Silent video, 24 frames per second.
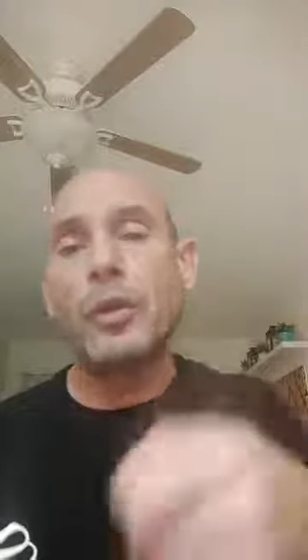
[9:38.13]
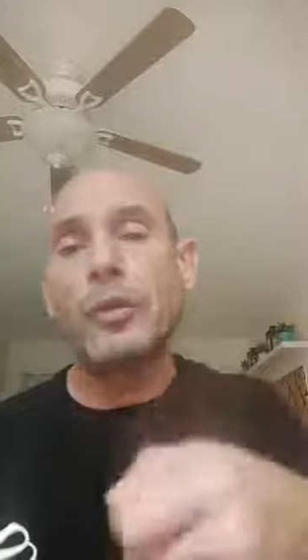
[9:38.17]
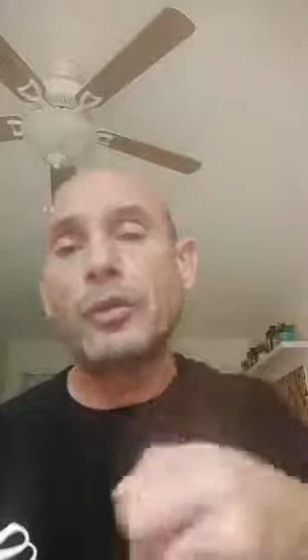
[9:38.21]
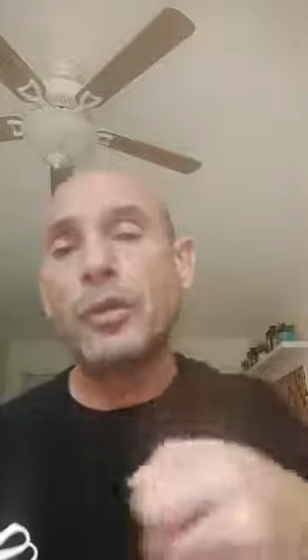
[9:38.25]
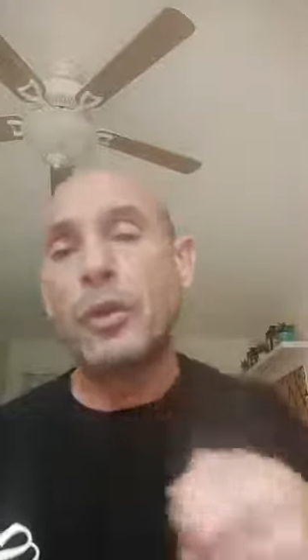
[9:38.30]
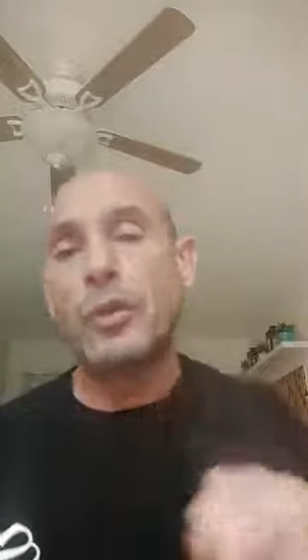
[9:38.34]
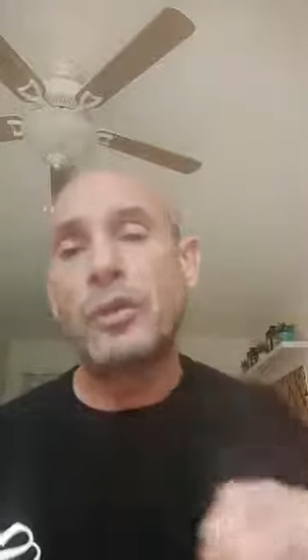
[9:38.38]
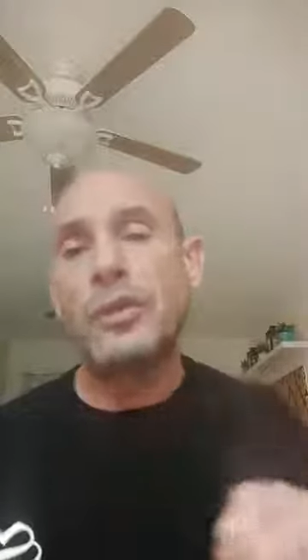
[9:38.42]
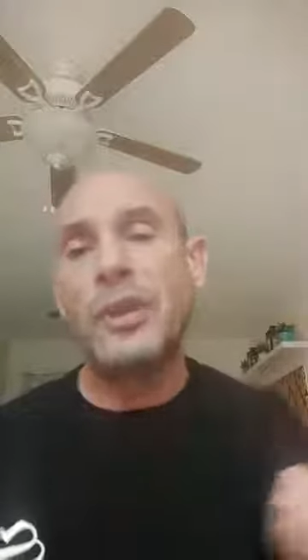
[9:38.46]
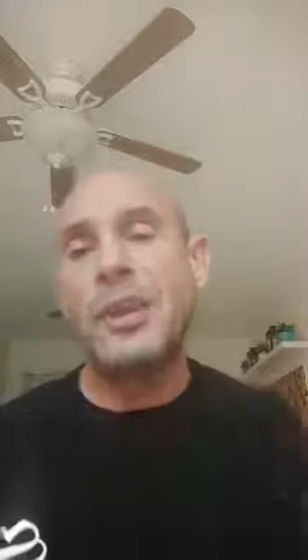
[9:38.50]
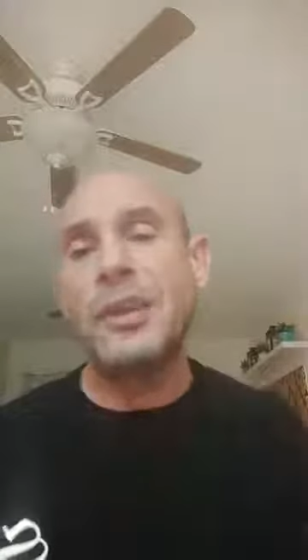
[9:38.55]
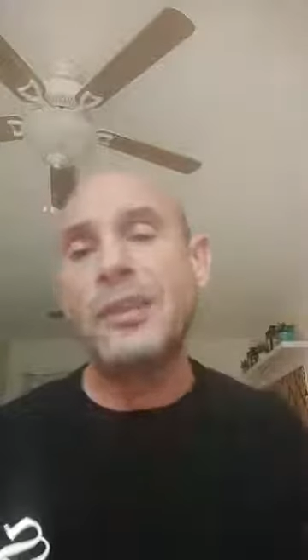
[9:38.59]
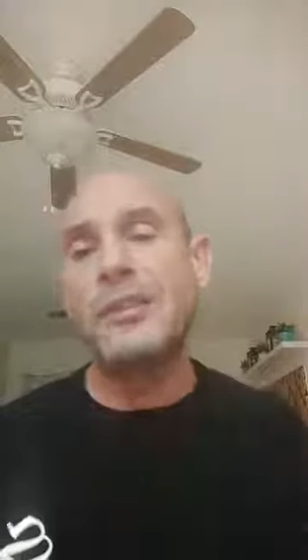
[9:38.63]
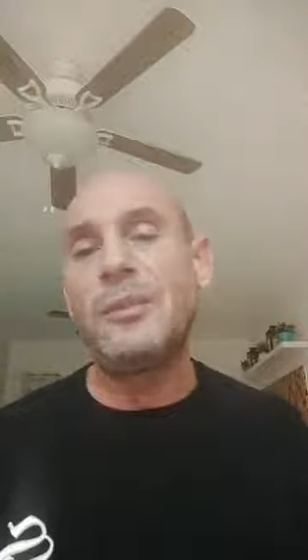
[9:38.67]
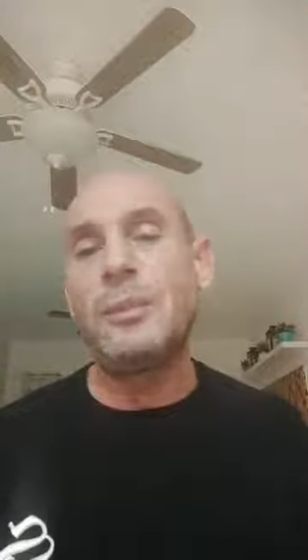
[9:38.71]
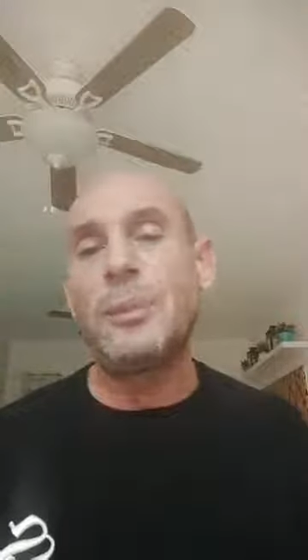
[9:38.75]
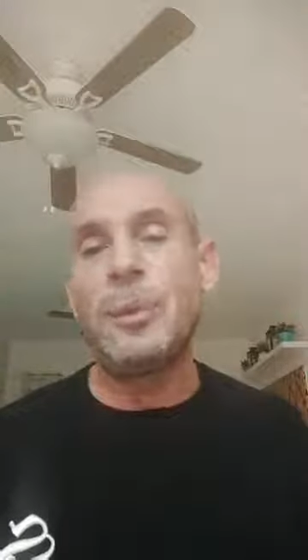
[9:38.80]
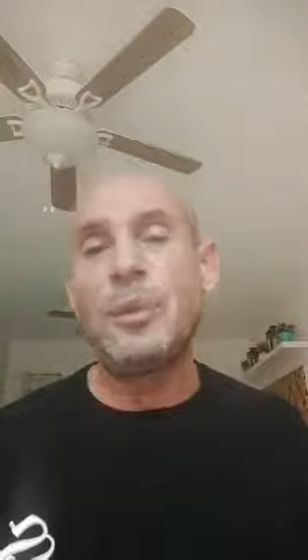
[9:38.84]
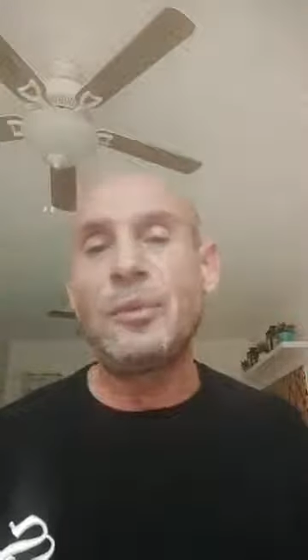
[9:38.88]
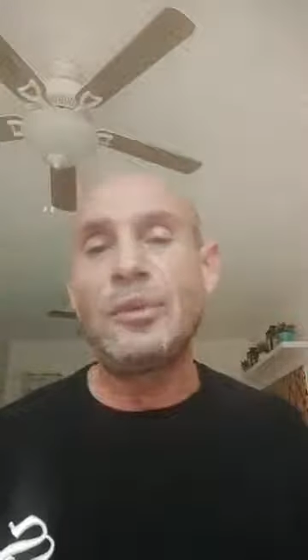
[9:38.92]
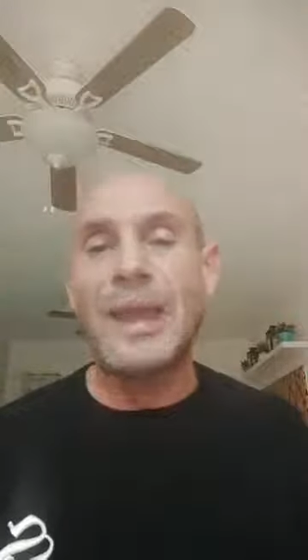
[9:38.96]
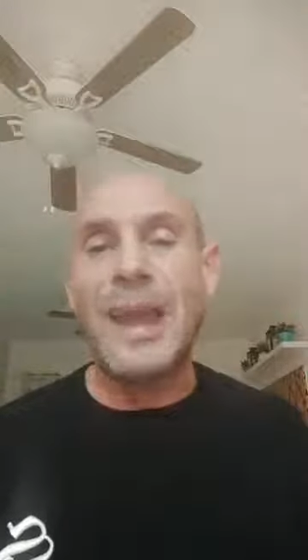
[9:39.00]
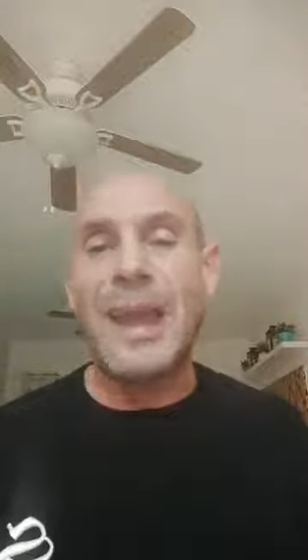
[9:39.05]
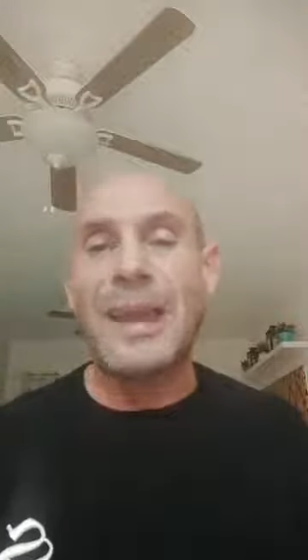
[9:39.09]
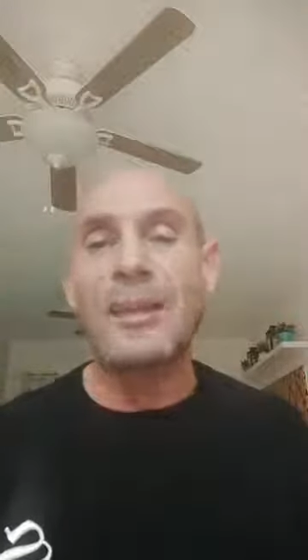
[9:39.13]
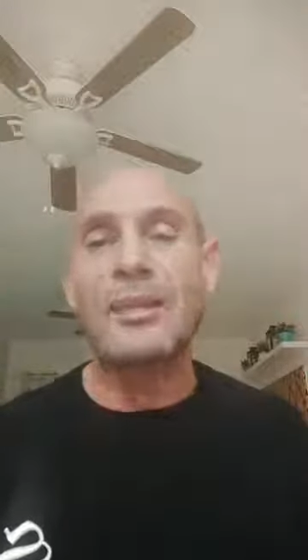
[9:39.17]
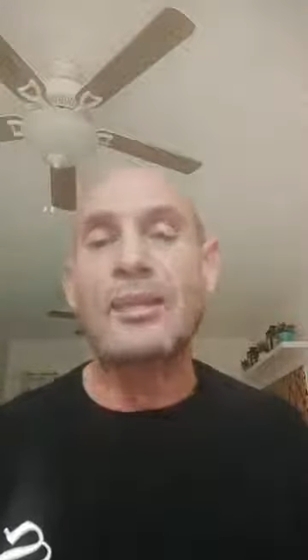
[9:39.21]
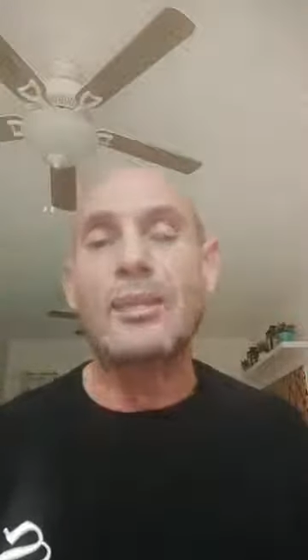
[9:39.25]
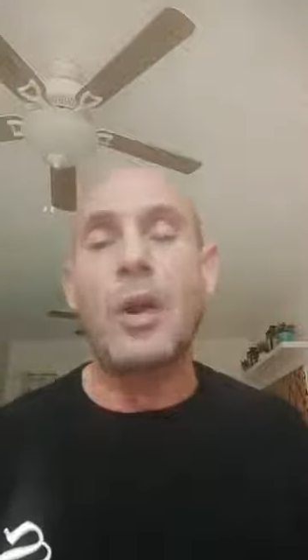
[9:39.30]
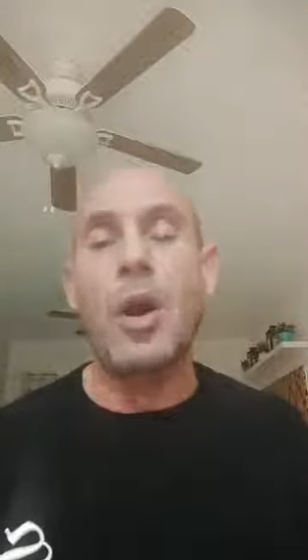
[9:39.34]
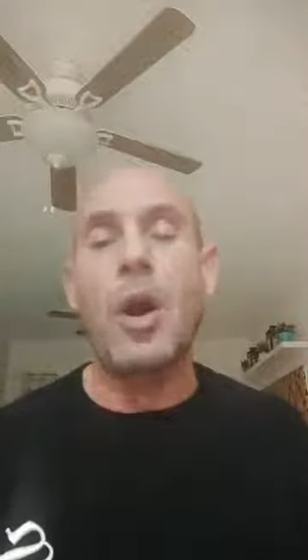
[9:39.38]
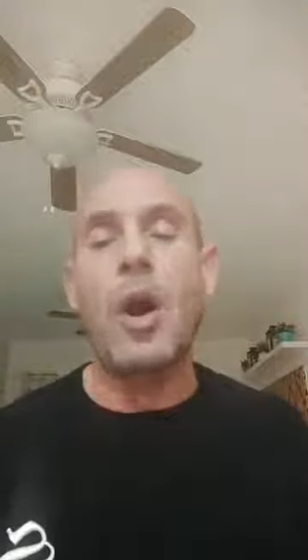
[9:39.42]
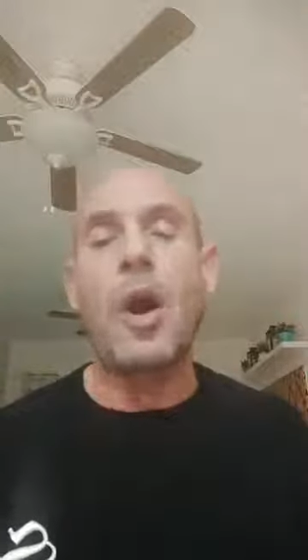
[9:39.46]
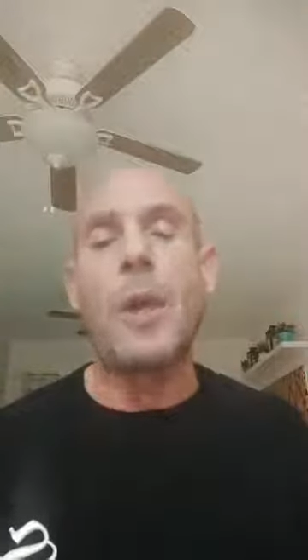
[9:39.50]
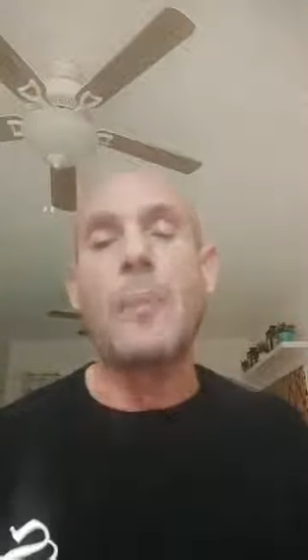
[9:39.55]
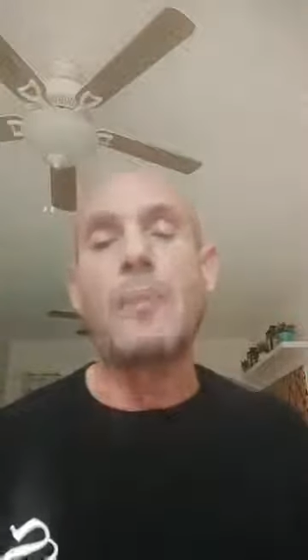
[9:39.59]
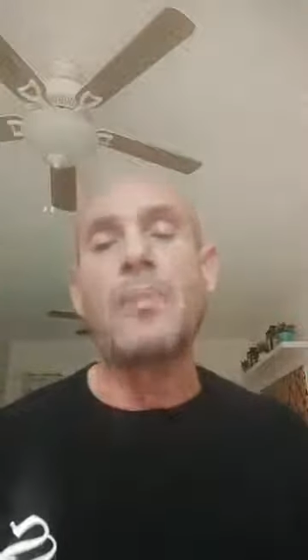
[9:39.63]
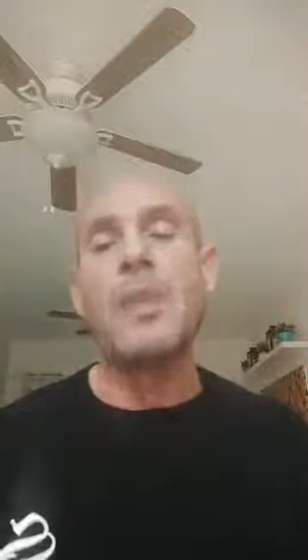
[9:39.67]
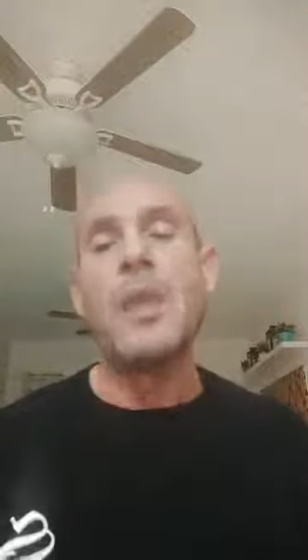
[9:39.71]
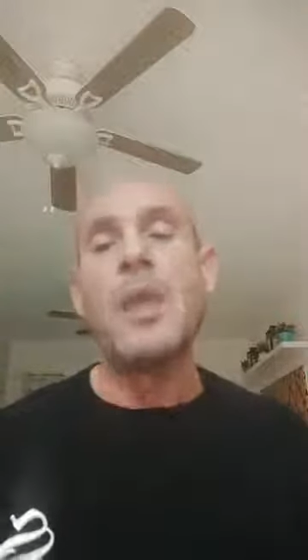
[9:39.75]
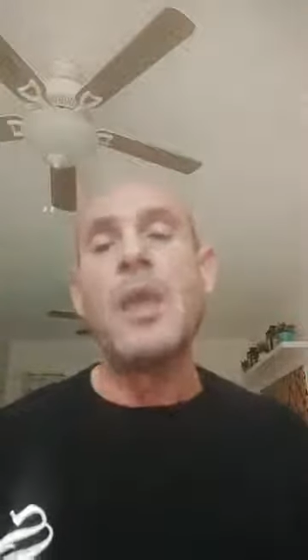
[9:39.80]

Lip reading: 2 teaspoons at a time